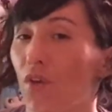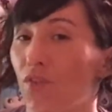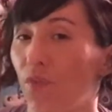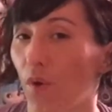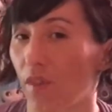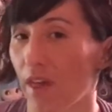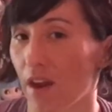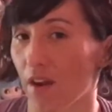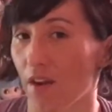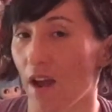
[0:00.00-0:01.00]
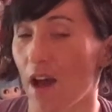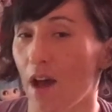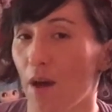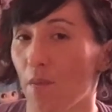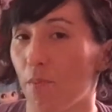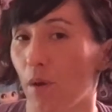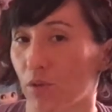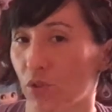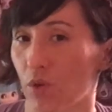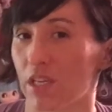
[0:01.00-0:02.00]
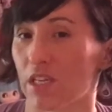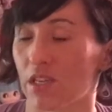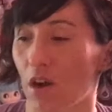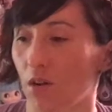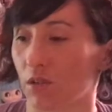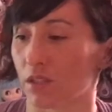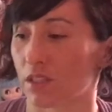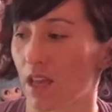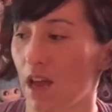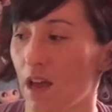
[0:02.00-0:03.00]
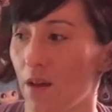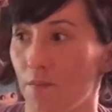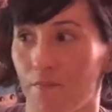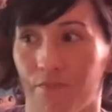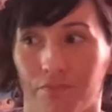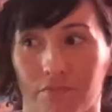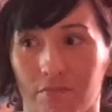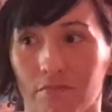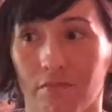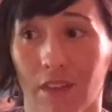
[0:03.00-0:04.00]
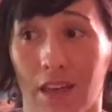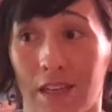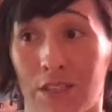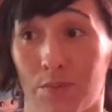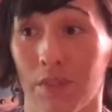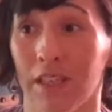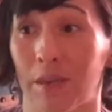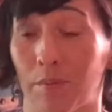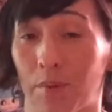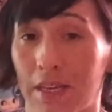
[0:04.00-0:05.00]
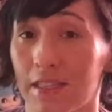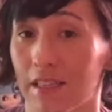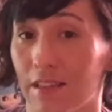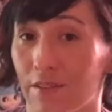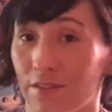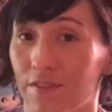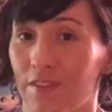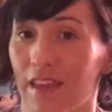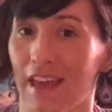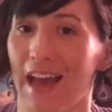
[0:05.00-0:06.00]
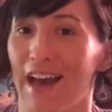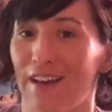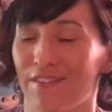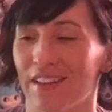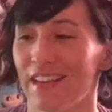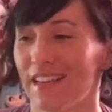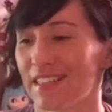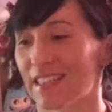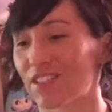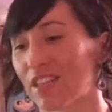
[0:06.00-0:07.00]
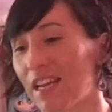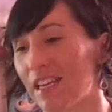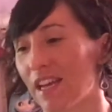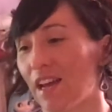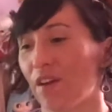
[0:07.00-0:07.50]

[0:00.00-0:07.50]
for their ball-jointed dolls. And it's really impressive. They have such an idea